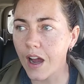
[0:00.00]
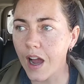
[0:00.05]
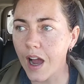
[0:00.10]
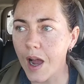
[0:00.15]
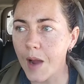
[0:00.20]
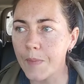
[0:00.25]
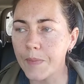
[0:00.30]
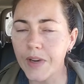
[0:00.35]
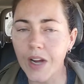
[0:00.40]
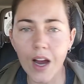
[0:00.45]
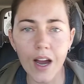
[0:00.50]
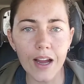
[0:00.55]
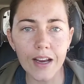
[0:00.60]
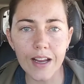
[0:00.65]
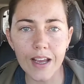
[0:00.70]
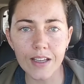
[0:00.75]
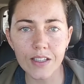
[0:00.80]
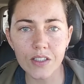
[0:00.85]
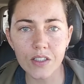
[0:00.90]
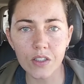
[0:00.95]
not
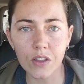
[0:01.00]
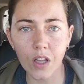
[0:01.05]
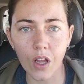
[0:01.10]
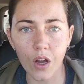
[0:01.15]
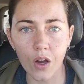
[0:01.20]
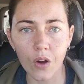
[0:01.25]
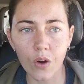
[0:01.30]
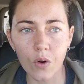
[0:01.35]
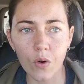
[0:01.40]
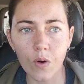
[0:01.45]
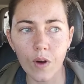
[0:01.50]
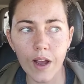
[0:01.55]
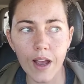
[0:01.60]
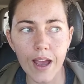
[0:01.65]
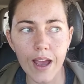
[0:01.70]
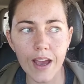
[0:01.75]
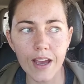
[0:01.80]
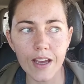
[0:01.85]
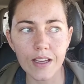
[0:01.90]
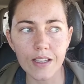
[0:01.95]
as low
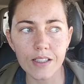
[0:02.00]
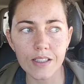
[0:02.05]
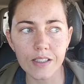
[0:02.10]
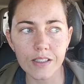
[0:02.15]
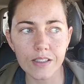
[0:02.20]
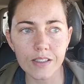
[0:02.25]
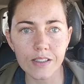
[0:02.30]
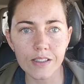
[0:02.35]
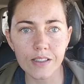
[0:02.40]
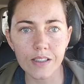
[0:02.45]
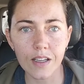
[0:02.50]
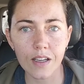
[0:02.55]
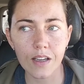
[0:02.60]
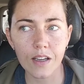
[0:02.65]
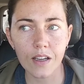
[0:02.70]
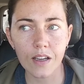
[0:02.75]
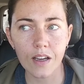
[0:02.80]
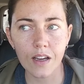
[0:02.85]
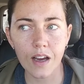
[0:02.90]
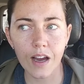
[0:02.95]
as
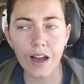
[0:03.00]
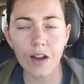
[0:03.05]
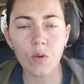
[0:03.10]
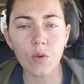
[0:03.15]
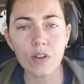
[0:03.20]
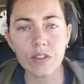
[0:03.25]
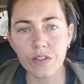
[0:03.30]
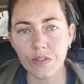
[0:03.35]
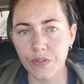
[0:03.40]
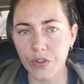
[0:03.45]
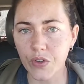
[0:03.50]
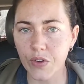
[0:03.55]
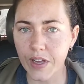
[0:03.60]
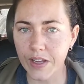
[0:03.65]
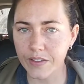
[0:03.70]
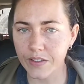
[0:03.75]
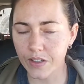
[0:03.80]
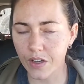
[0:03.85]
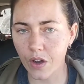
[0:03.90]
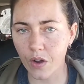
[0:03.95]
I was a few
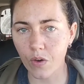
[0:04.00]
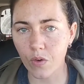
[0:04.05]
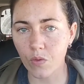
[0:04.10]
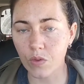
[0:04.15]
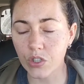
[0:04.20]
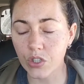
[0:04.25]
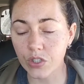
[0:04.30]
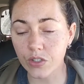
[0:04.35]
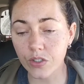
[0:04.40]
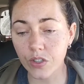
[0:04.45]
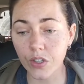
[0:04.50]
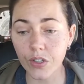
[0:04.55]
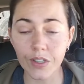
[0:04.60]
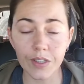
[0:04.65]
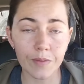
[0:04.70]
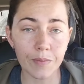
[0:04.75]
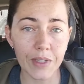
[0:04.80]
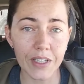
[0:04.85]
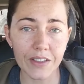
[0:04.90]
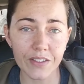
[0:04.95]
days ago, which is good,
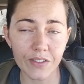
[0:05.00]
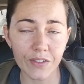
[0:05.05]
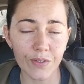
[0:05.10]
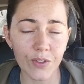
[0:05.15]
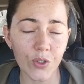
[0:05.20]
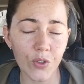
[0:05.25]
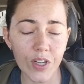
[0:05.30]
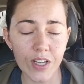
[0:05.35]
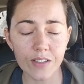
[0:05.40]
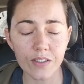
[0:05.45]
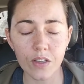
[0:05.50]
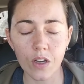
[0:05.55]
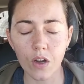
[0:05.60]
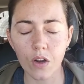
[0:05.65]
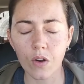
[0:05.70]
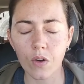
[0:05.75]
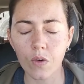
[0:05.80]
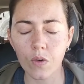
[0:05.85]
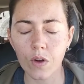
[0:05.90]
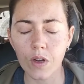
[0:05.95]
because a few days
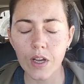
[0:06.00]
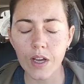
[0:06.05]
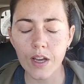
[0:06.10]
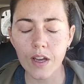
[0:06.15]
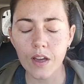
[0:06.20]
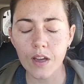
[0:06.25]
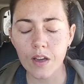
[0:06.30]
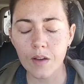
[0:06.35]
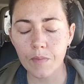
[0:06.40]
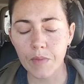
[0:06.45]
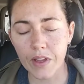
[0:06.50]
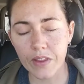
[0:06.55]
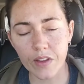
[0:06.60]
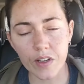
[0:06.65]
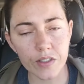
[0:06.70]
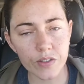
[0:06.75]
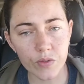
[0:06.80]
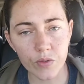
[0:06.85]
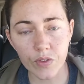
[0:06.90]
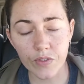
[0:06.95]
ago my
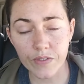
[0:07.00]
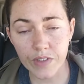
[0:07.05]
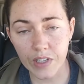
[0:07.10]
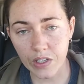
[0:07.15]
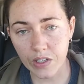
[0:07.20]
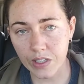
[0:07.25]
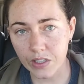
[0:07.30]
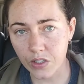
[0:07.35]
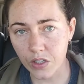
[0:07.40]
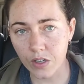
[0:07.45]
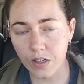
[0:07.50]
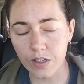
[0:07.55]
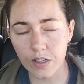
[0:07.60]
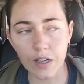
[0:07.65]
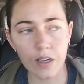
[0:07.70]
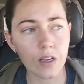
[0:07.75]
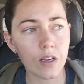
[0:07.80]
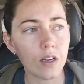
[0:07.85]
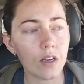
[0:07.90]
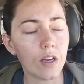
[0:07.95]
thoughts were very
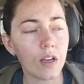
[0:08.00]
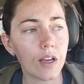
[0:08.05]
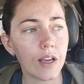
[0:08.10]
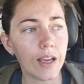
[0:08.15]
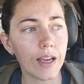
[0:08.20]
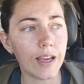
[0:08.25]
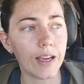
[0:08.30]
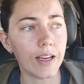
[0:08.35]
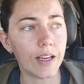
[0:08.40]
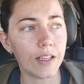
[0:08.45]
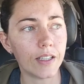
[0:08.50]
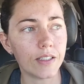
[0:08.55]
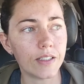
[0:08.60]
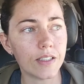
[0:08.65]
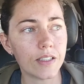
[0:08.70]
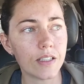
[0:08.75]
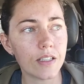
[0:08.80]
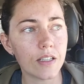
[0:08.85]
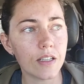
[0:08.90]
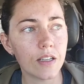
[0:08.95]
dark,
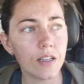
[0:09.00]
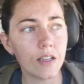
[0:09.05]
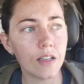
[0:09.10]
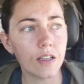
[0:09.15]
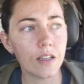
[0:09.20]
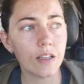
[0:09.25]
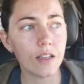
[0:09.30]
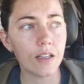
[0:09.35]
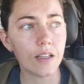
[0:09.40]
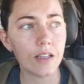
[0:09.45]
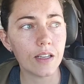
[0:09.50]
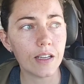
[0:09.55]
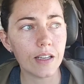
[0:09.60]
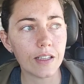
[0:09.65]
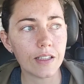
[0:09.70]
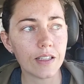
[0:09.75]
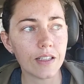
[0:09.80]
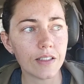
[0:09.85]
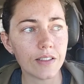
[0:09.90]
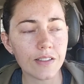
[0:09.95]
and
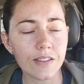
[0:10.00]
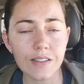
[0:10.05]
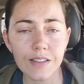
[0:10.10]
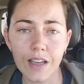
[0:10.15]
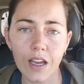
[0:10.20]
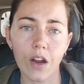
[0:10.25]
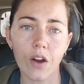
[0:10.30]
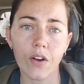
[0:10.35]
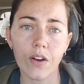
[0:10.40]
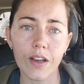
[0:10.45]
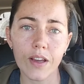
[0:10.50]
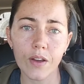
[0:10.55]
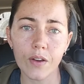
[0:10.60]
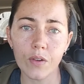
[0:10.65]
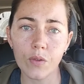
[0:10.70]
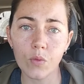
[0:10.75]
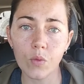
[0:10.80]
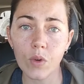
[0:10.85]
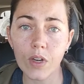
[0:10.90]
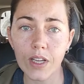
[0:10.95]
it gets scary
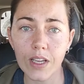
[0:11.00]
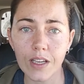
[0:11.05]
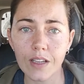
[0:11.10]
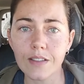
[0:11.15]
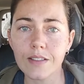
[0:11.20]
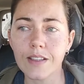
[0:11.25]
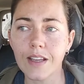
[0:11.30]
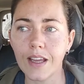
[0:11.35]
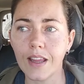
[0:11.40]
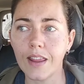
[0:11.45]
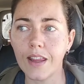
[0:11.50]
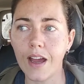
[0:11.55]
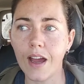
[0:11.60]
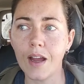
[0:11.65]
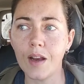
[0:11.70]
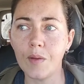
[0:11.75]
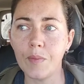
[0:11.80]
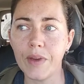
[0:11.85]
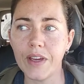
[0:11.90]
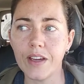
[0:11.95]
when it gets like
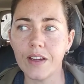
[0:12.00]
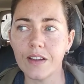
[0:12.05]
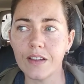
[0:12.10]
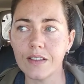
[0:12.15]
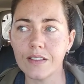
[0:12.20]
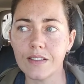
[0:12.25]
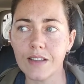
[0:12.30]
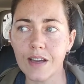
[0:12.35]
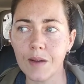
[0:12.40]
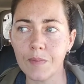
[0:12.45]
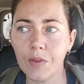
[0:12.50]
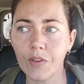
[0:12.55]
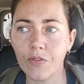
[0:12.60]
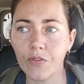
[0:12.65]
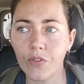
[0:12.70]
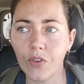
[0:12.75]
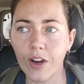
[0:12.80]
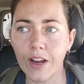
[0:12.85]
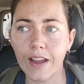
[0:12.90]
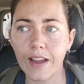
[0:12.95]
that, because I'm
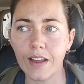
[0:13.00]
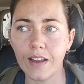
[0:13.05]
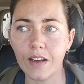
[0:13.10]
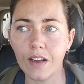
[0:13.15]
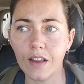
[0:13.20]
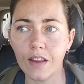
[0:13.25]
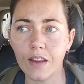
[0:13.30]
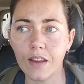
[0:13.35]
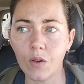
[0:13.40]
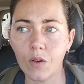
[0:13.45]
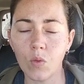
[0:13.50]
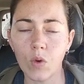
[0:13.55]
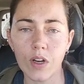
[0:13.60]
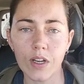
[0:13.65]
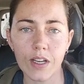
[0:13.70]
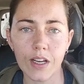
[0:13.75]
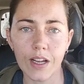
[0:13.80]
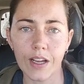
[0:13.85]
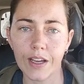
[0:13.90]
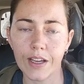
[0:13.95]
afraid that
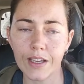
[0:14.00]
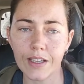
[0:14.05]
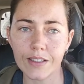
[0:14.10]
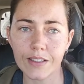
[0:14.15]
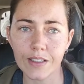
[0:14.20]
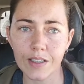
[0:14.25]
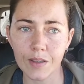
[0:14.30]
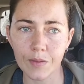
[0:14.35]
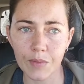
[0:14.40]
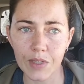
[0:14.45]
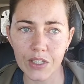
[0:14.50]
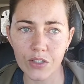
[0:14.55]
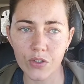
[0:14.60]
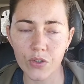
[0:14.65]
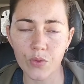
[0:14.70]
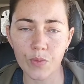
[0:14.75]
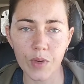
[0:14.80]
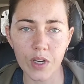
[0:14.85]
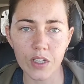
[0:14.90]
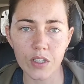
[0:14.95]
one day it's going to be
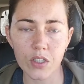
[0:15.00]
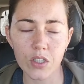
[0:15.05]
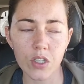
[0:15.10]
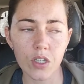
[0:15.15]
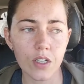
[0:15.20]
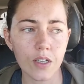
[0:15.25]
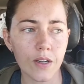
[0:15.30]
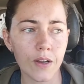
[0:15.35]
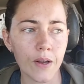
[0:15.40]
too much.